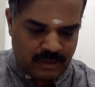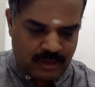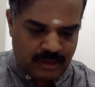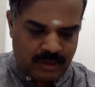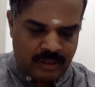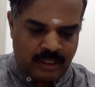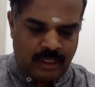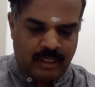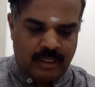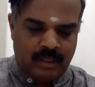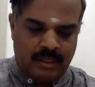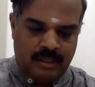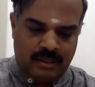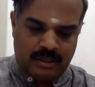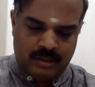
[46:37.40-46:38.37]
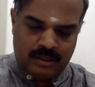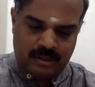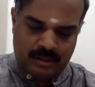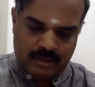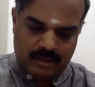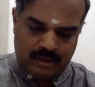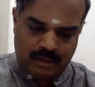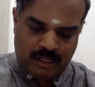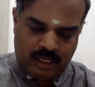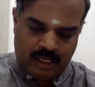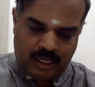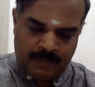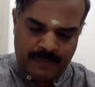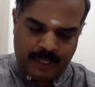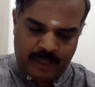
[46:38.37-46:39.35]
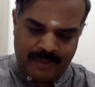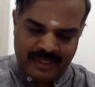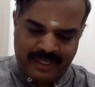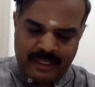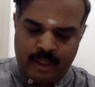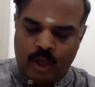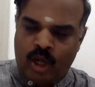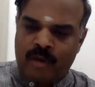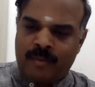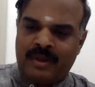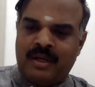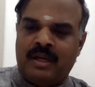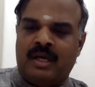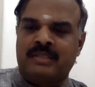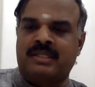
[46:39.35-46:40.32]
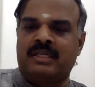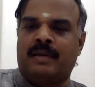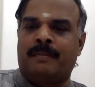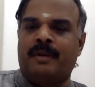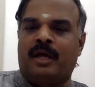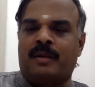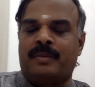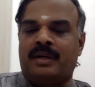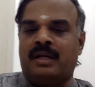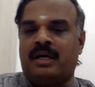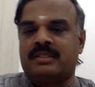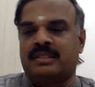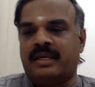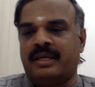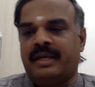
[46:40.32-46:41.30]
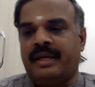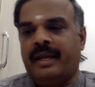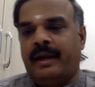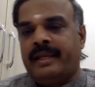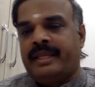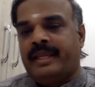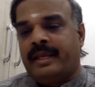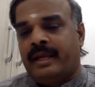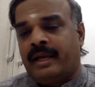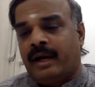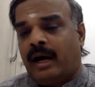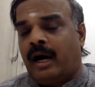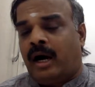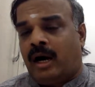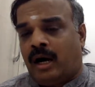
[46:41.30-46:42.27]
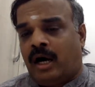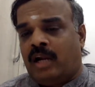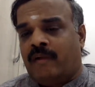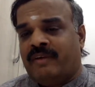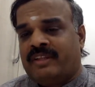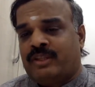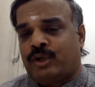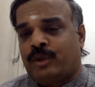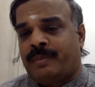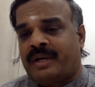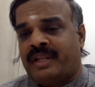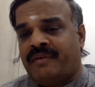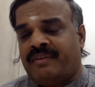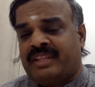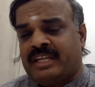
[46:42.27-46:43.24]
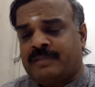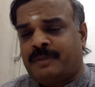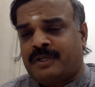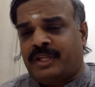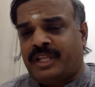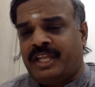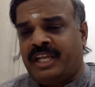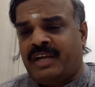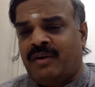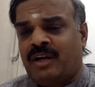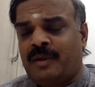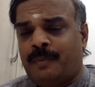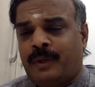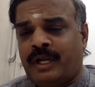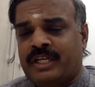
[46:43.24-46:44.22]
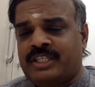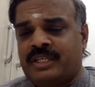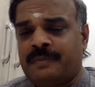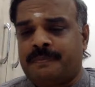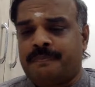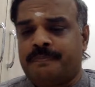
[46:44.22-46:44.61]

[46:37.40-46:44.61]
Yeah, abnormal gain, normal loss and abnormal loss. Always remember with respect to equivalent production,